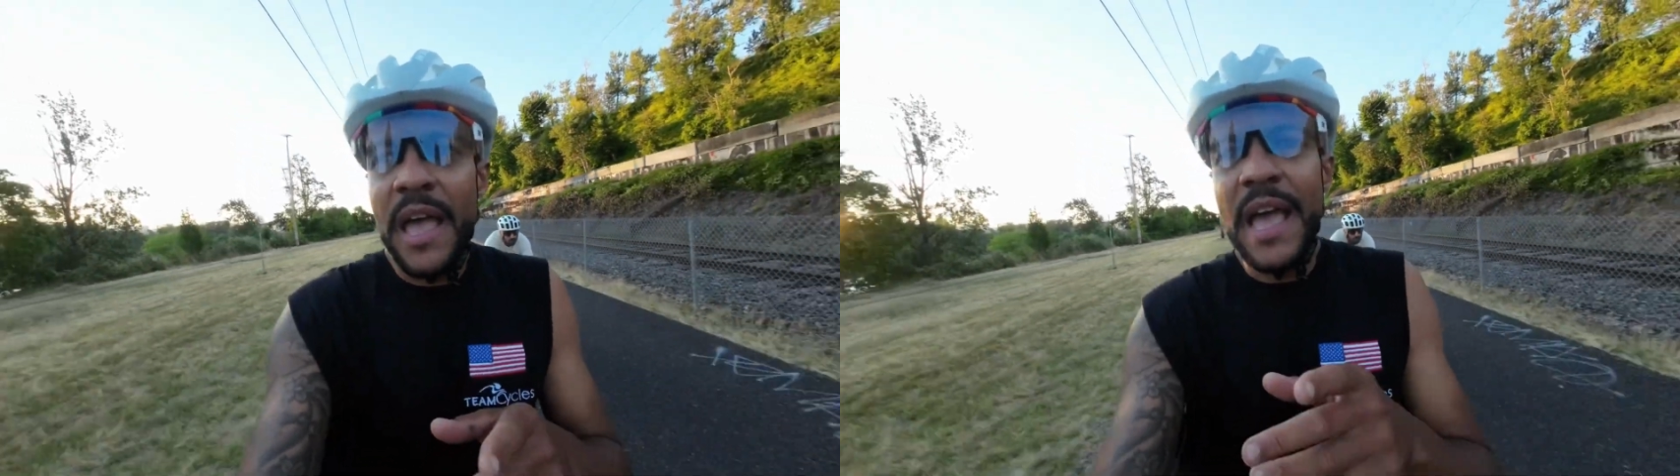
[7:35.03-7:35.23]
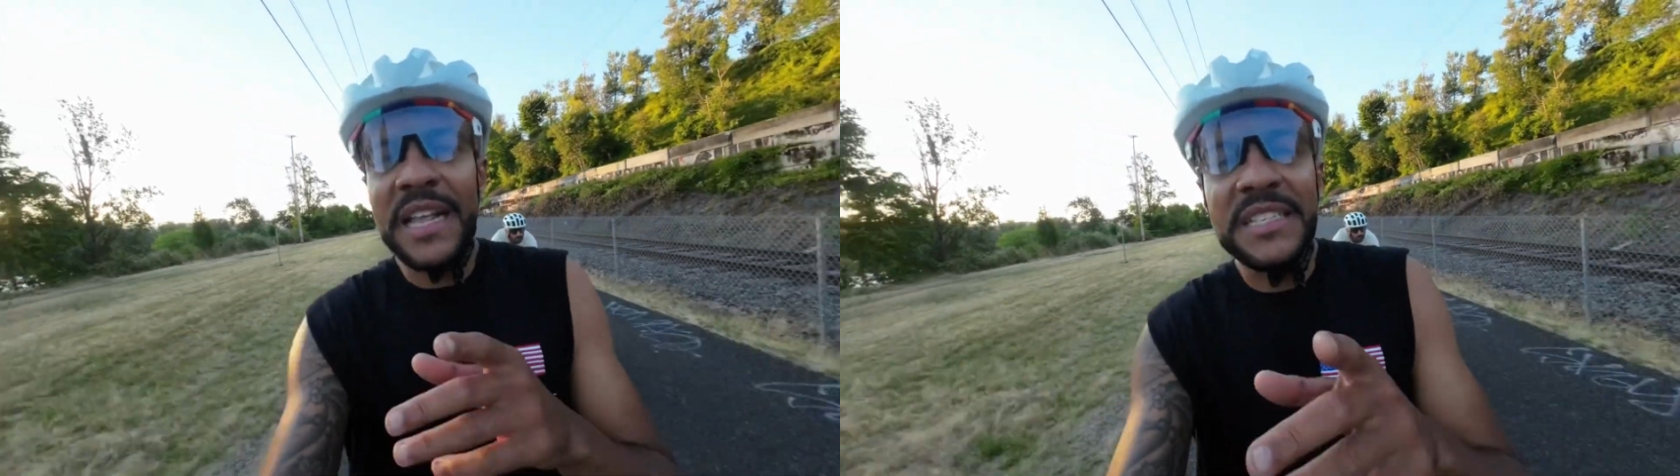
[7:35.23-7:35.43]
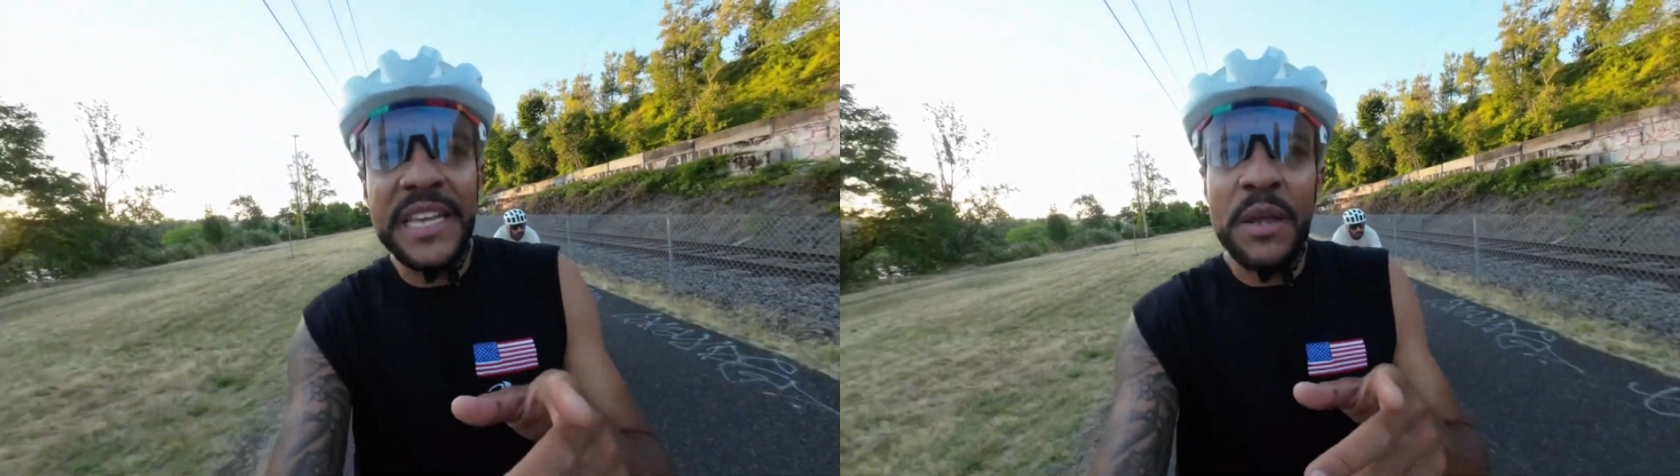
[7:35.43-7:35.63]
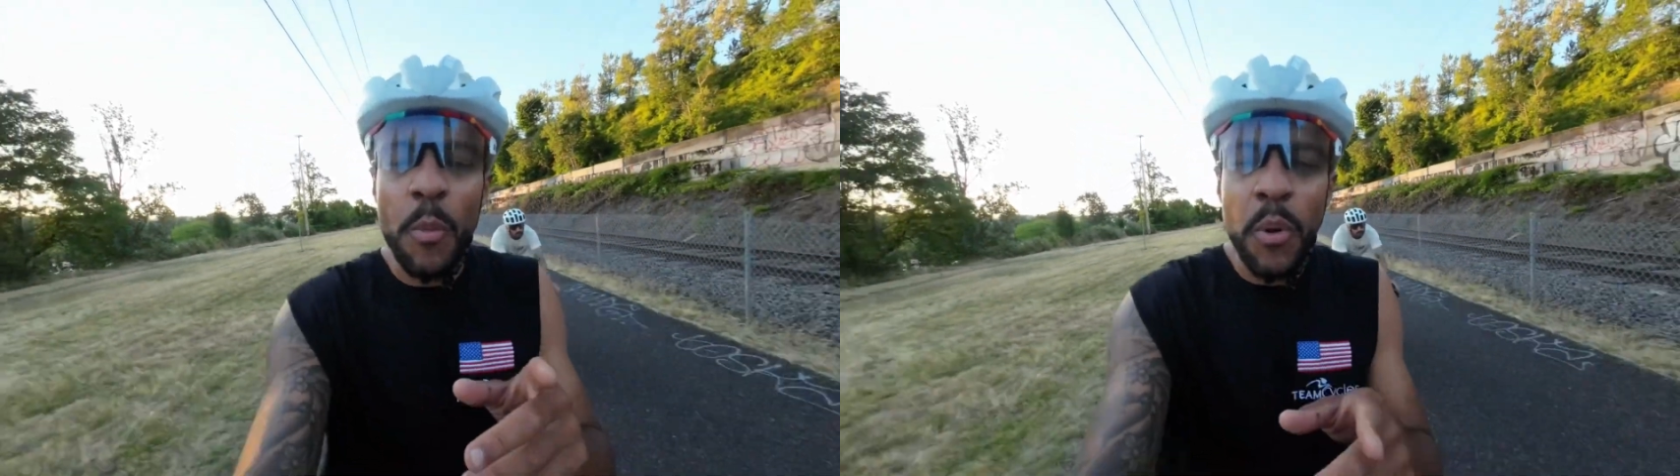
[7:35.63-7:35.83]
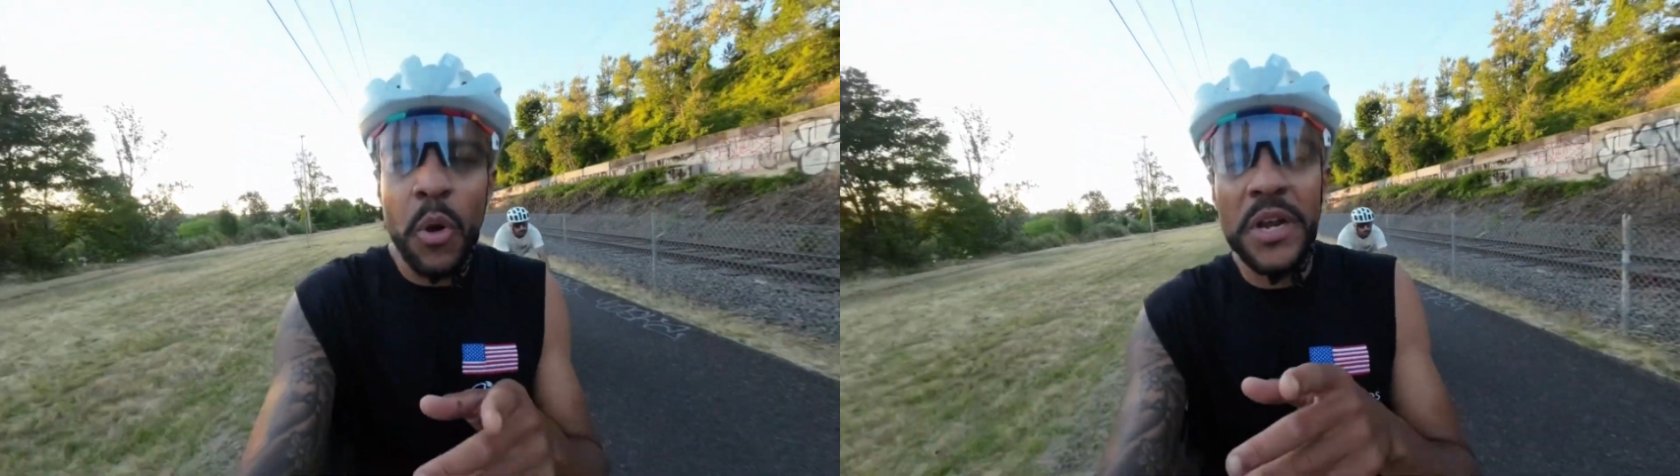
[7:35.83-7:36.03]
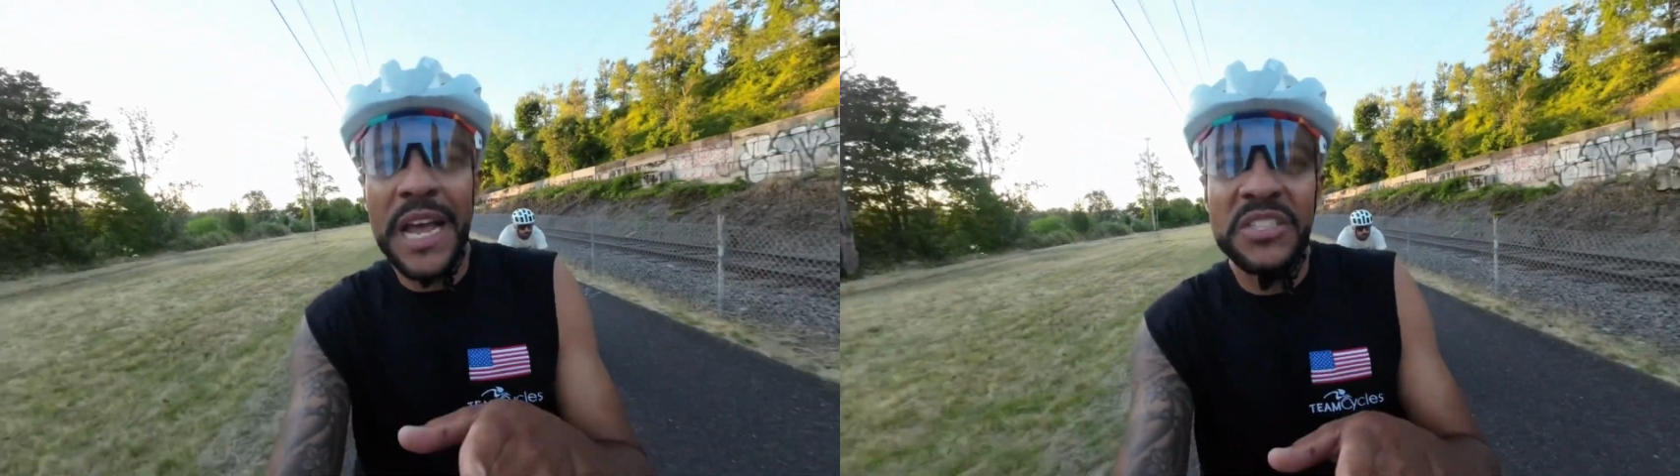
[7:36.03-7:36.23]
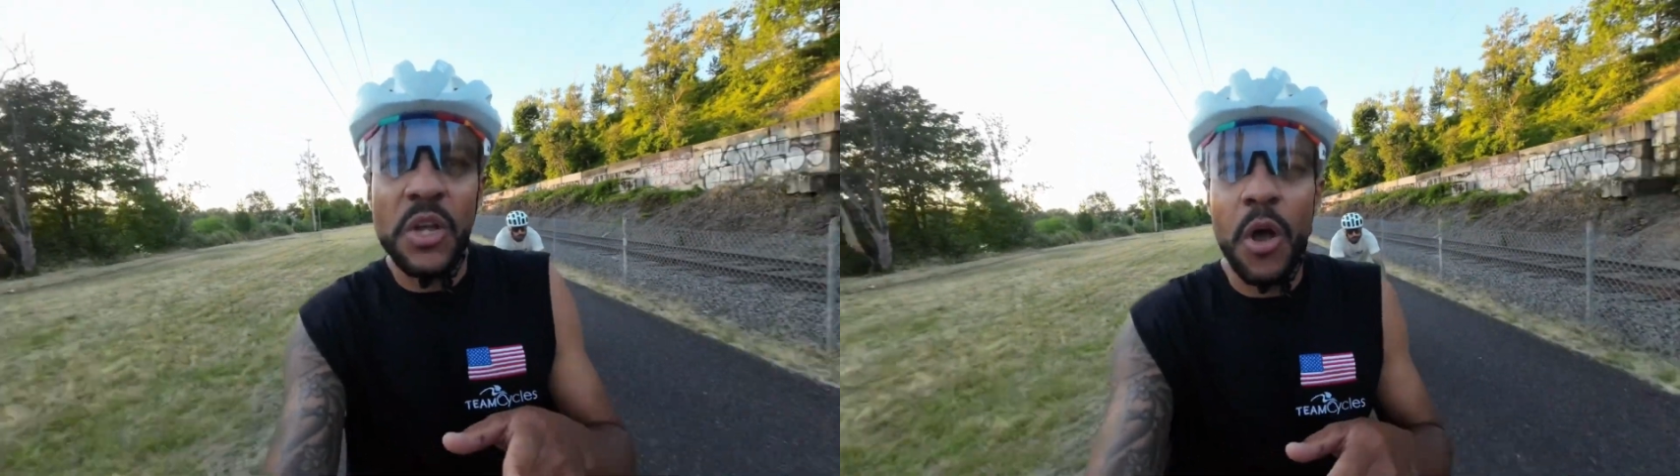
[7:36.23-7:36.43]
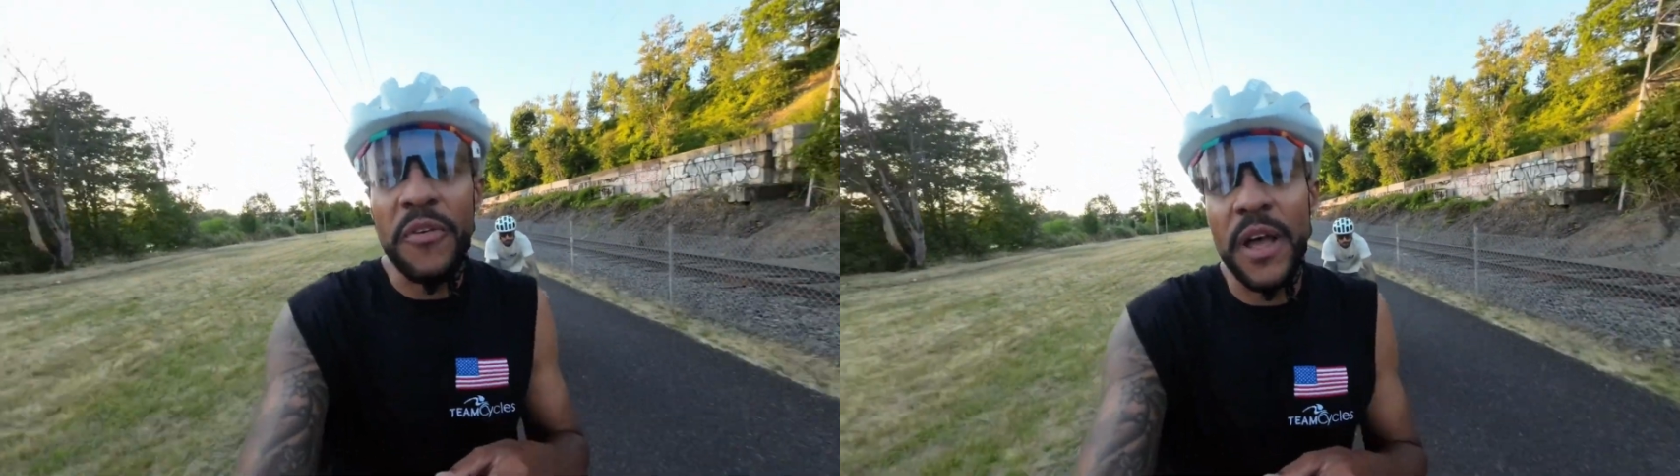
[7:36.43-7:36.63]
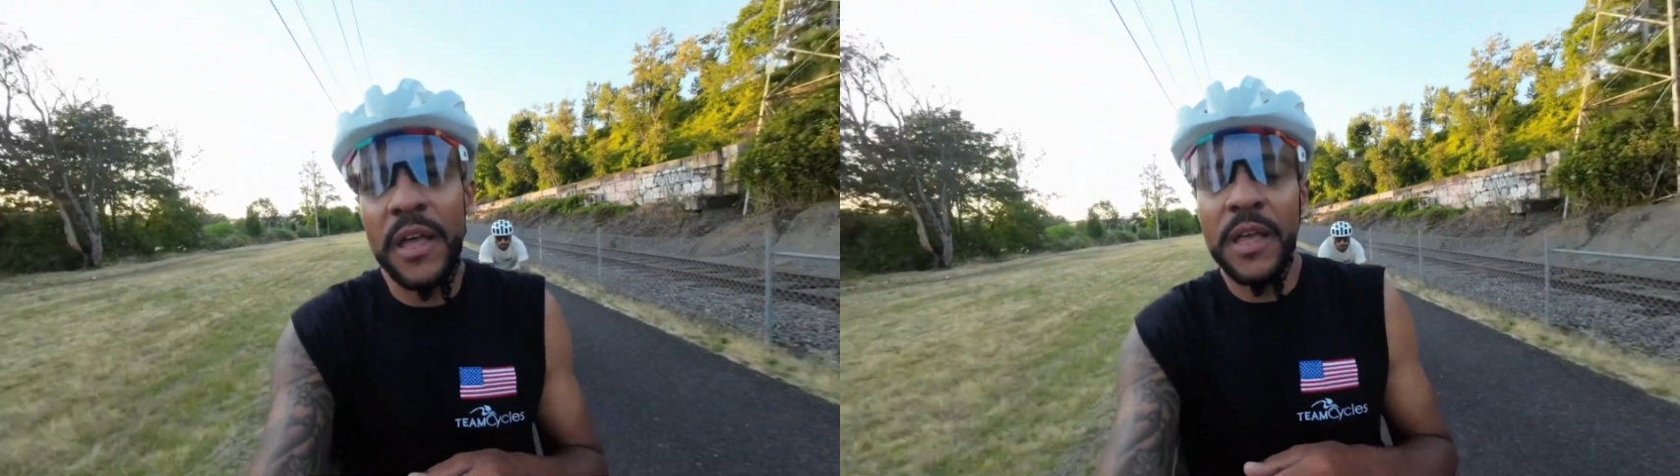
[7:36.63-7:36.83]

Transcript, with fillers: and see what Portland has to offer.